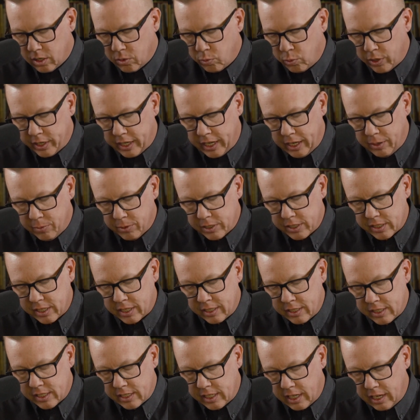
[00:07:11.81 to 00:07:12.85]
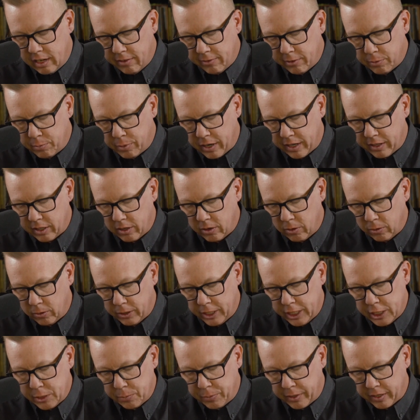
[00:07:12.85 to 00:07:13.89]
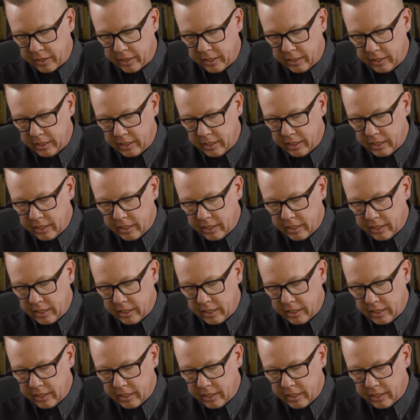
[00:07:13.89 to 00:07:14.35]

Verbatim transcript: when he was conceived by the Holy Spirit